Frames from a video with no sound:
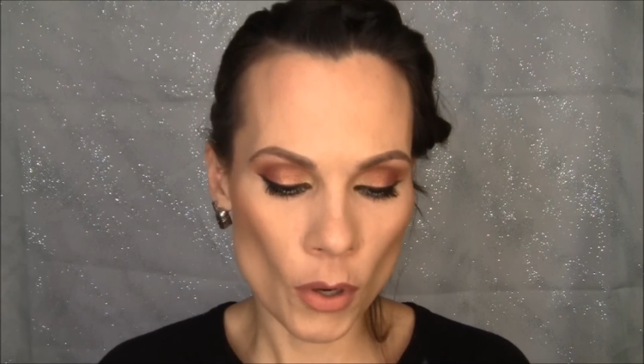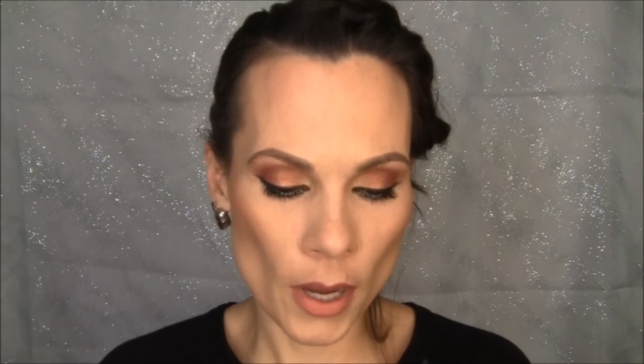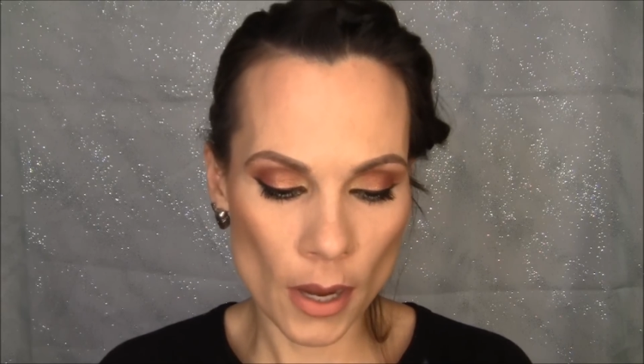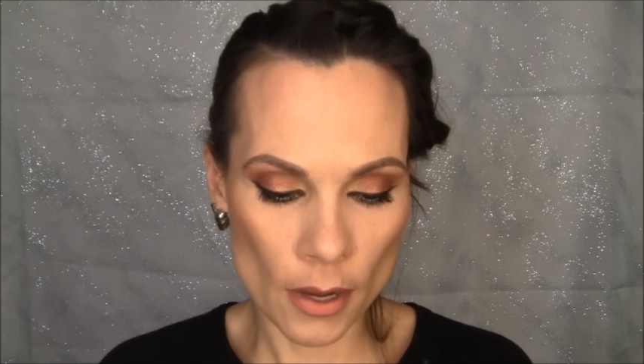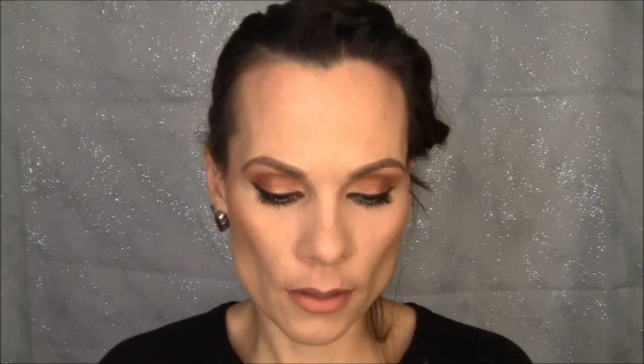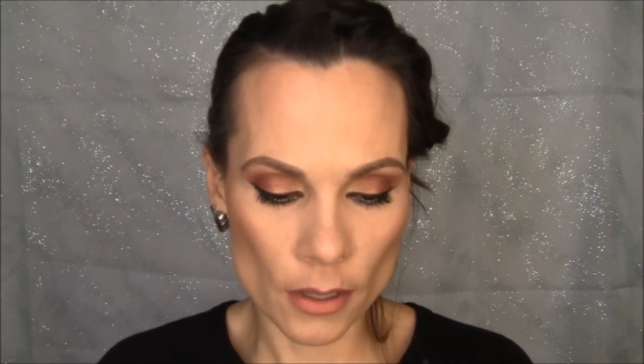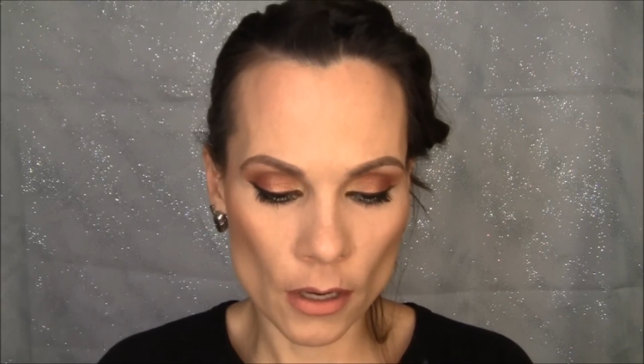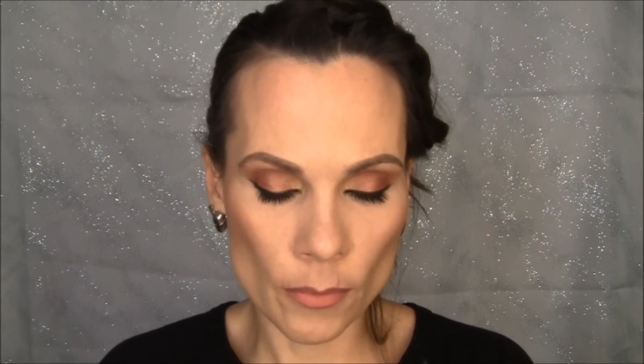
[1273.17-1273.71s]

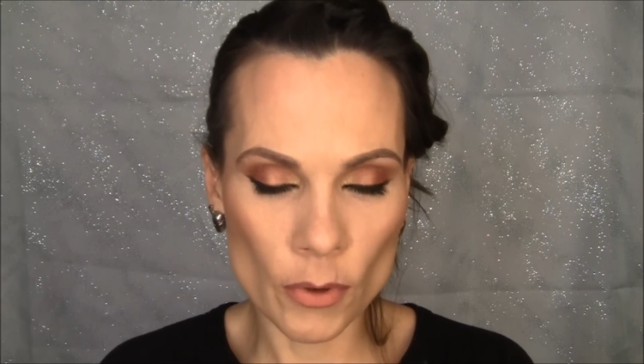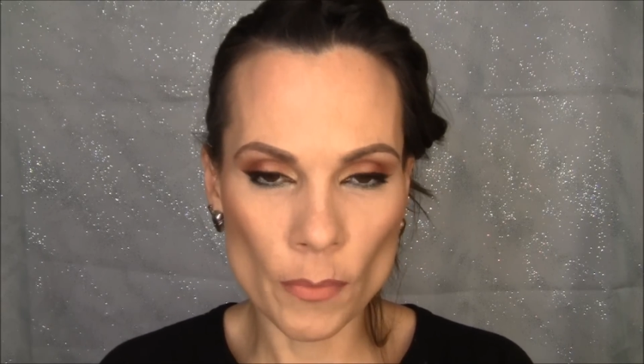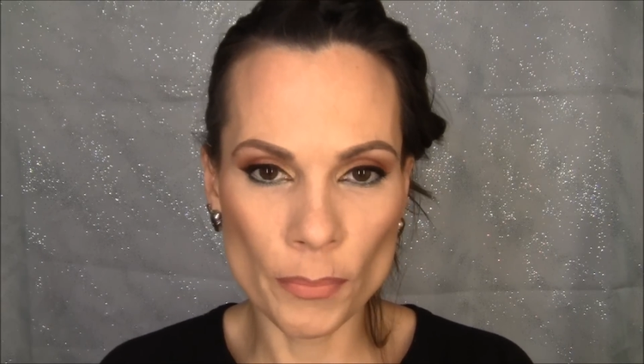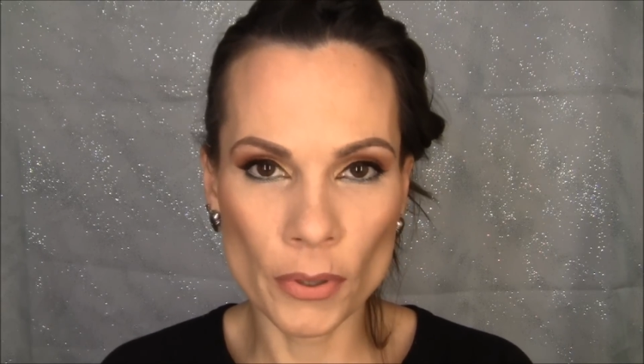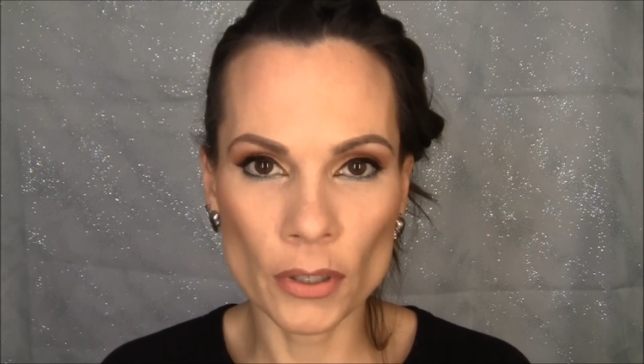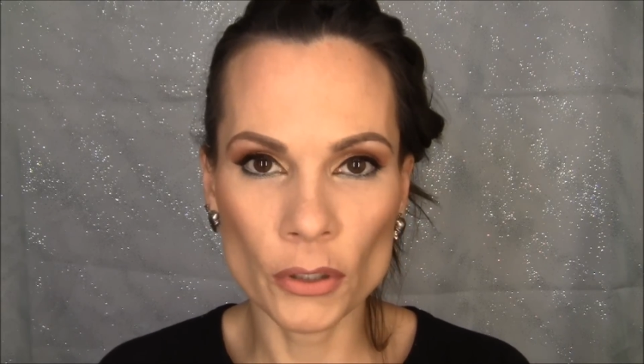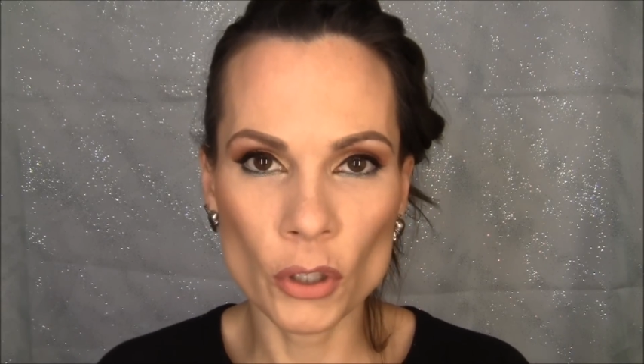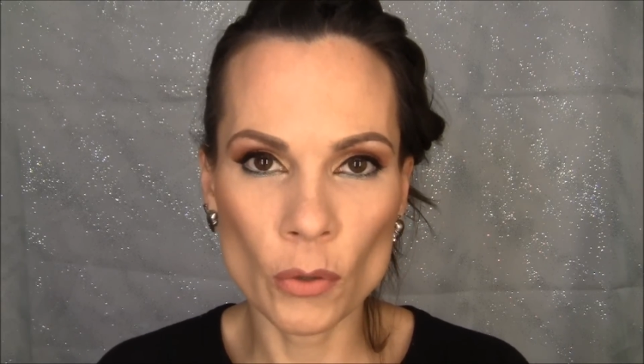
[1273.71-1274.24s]
Okay, and then I'm going to
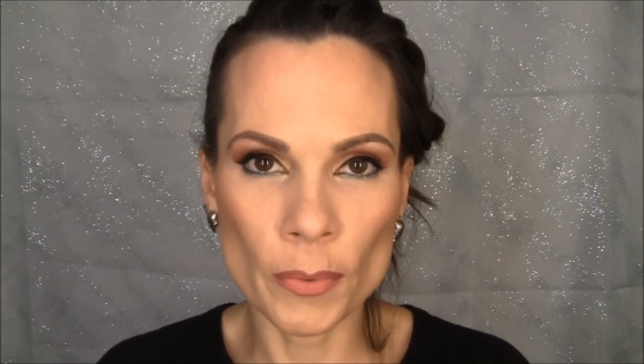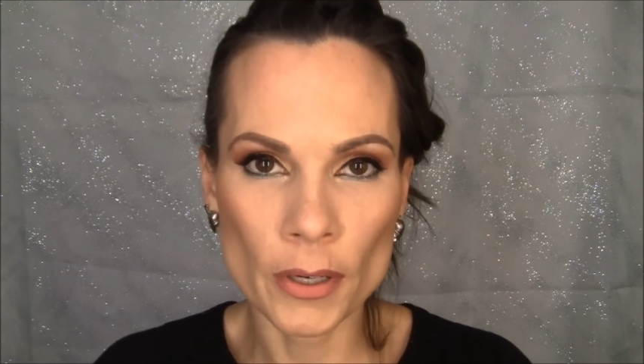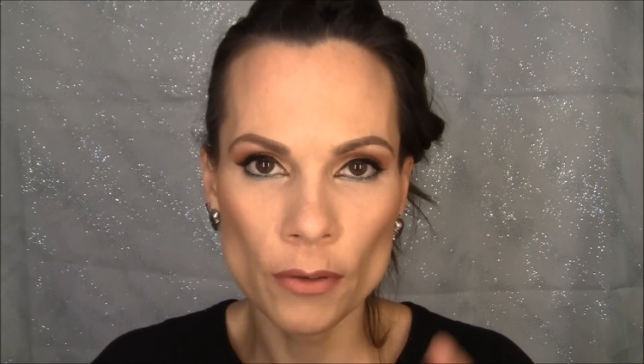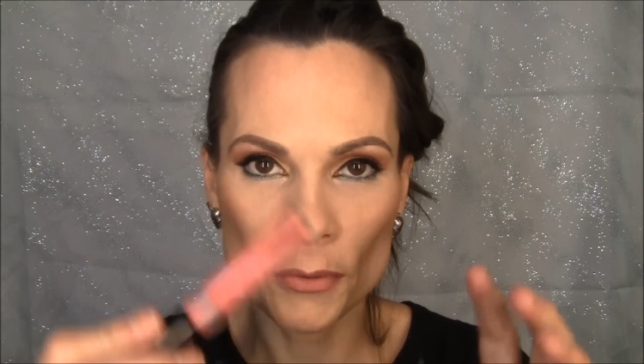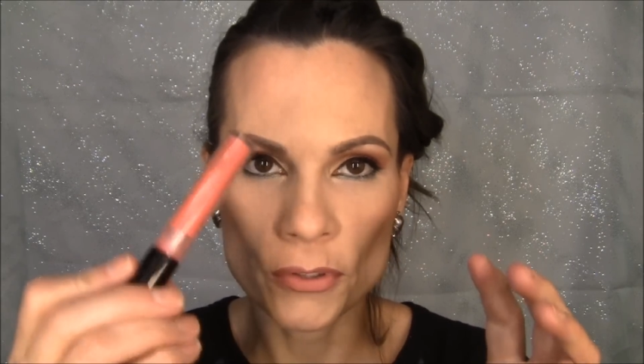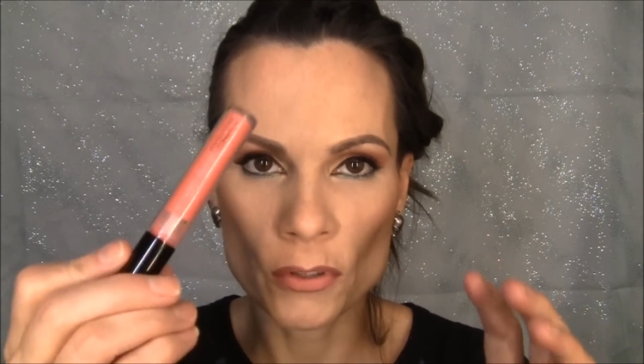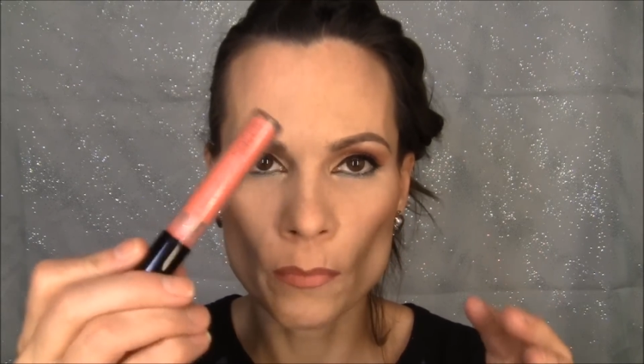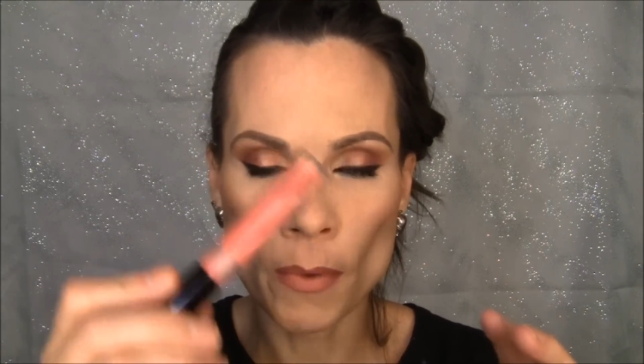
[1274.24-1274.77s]
put a little bit
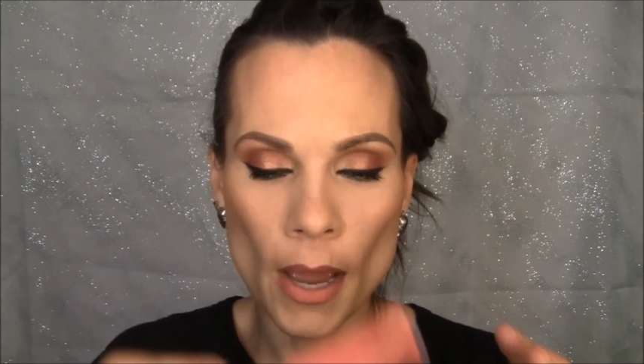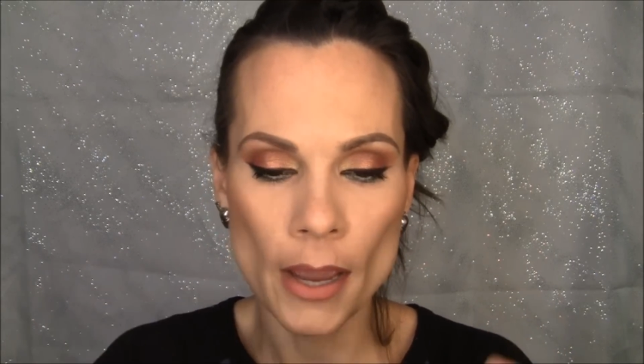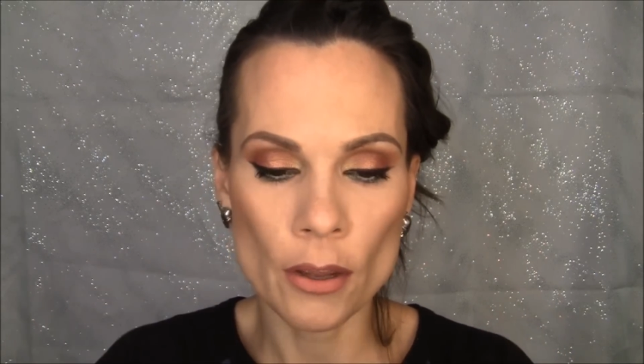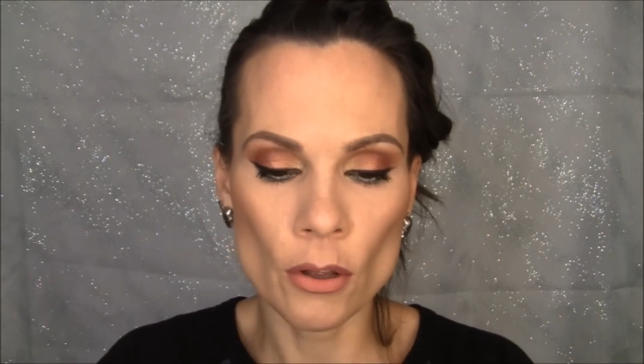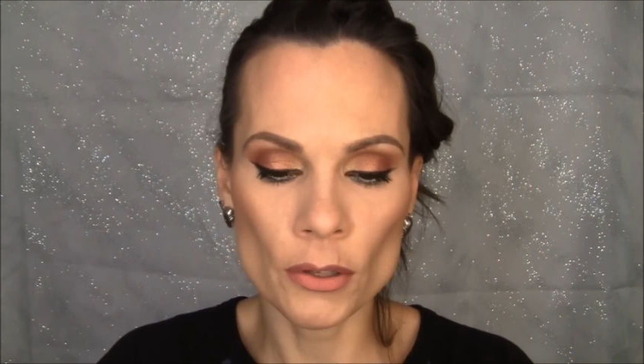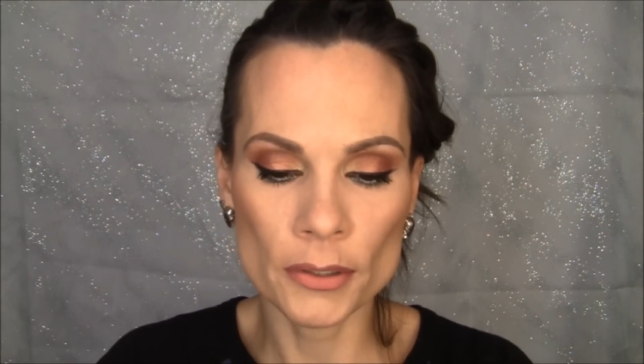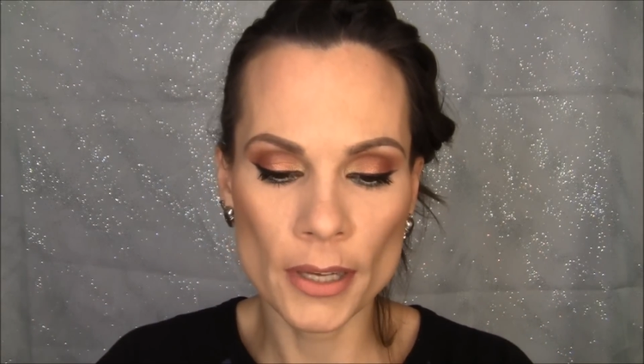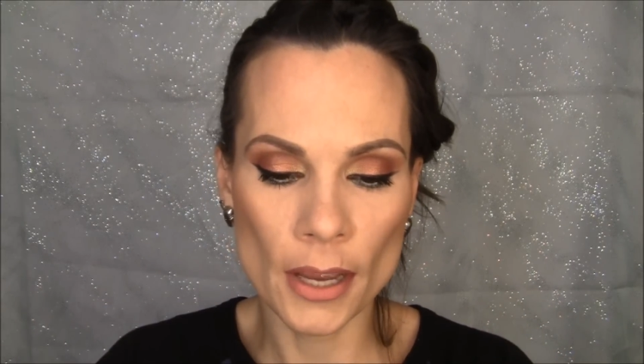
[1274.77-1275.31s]
of
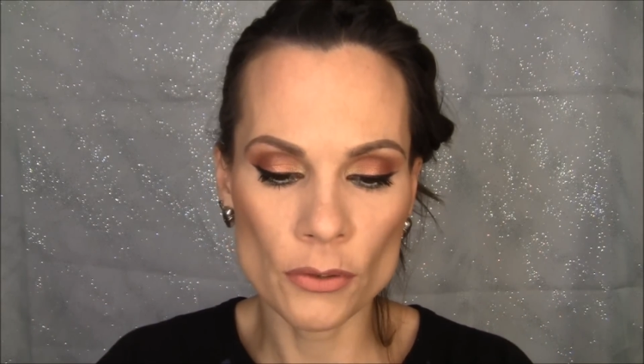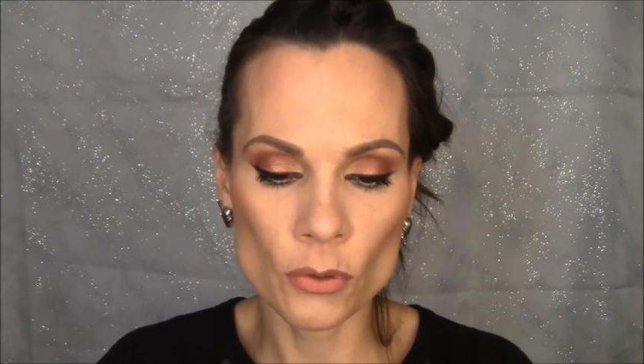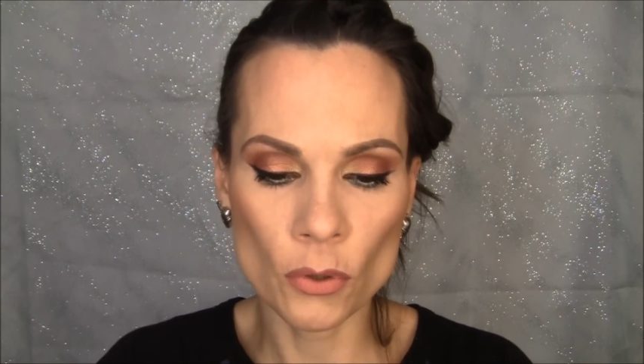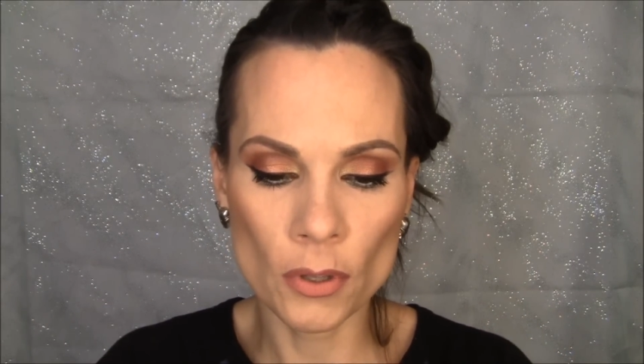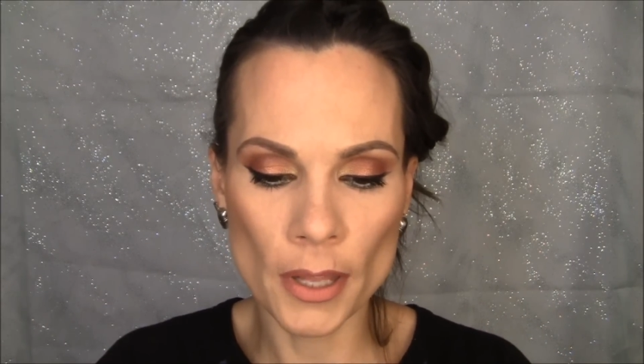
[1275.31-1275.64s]
Smile Dazzle